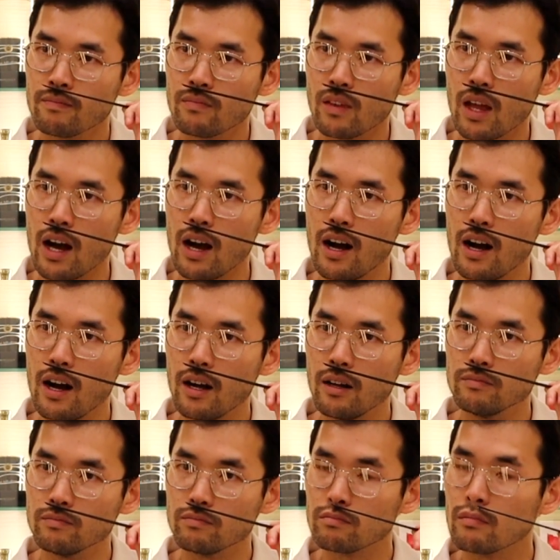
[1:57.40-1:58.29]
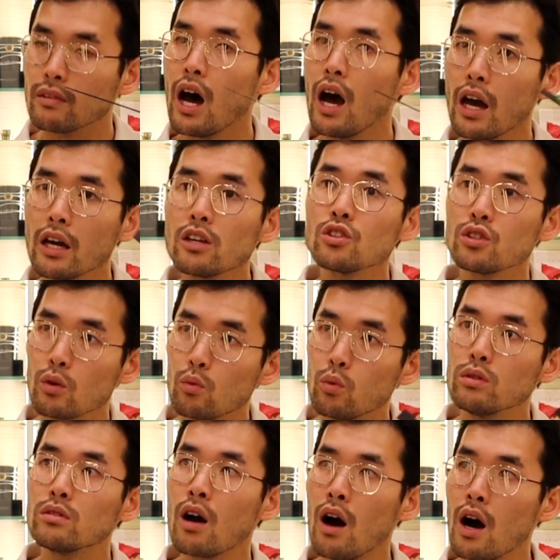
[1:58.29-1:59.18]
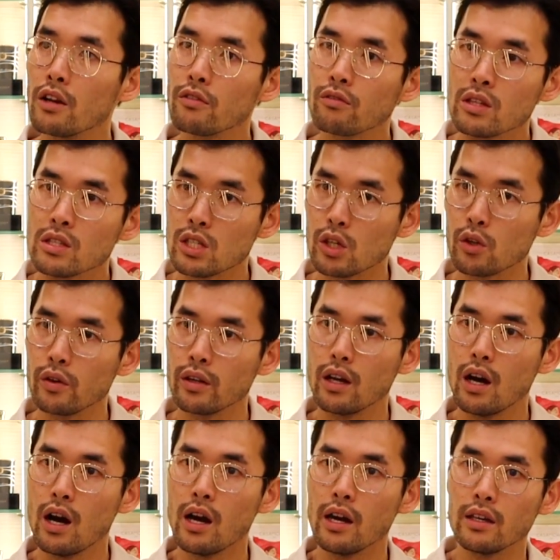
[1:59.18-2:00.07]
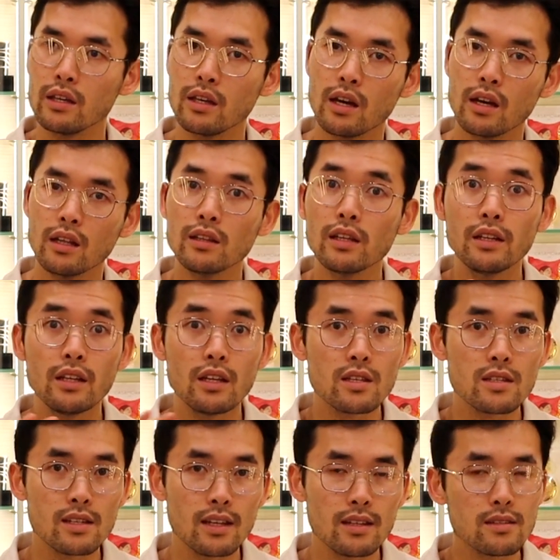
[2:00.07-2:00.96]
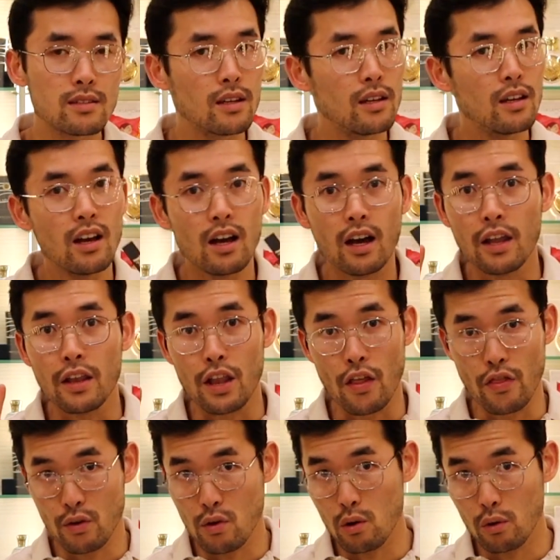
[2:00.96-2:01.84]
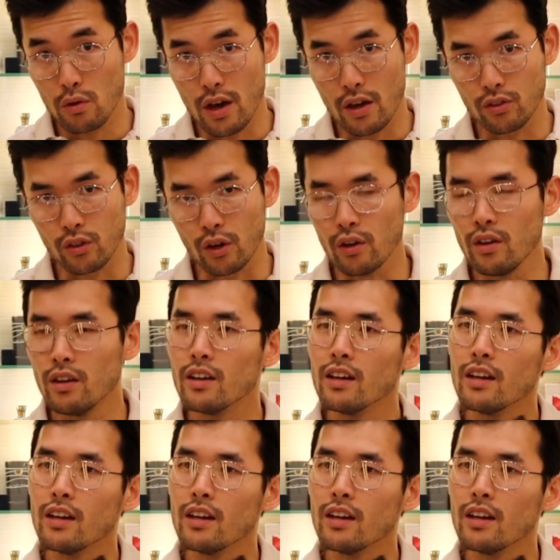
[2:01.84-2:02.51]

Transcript: I actually would kind of consider it a linear scent. Nothing wrong with that though.